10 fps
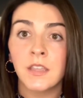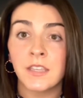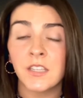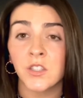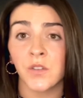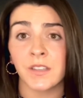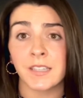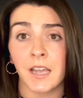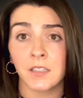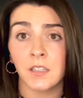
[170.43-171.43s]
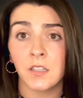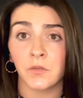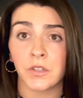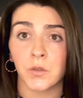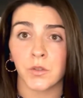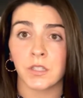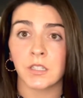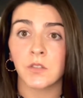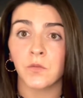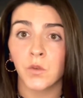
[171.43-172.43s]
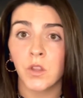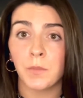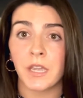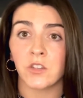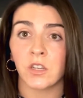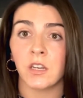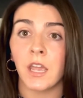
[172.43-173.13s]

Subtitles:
These serve as excellent resources for the patient